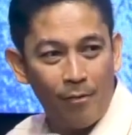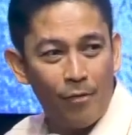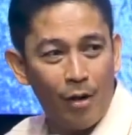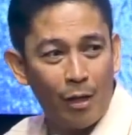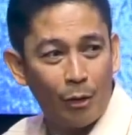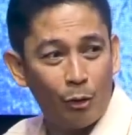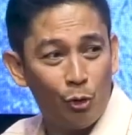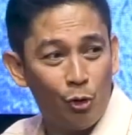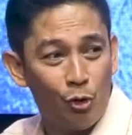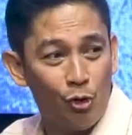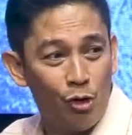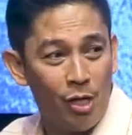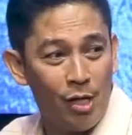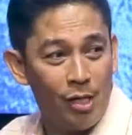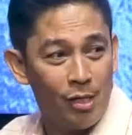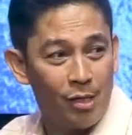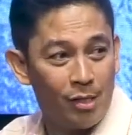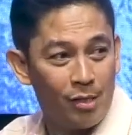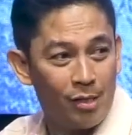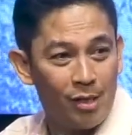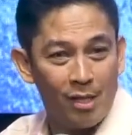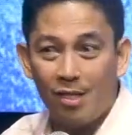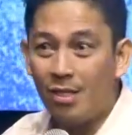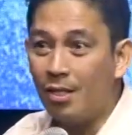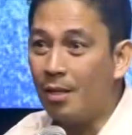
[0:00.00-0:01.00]
In fact, to
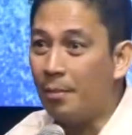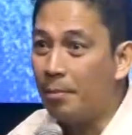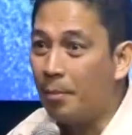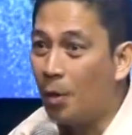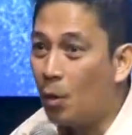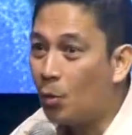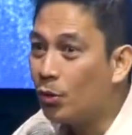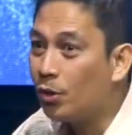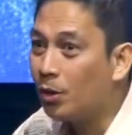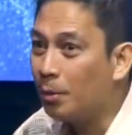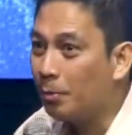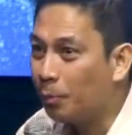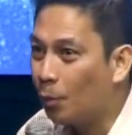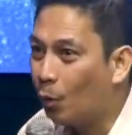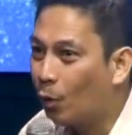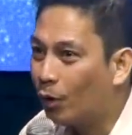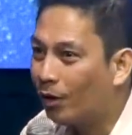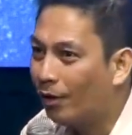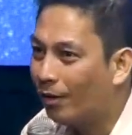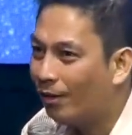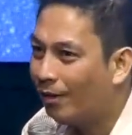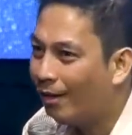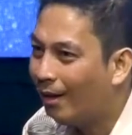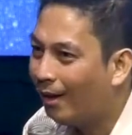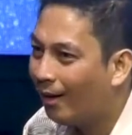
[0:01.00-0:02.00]
Jesus, it's the most
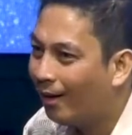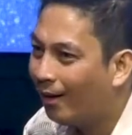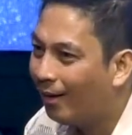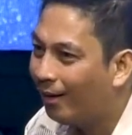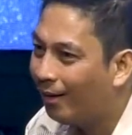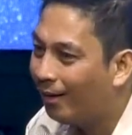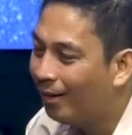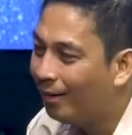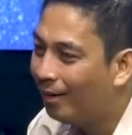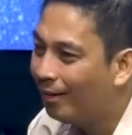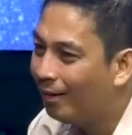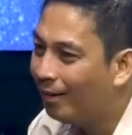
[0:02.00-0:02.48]
important thing.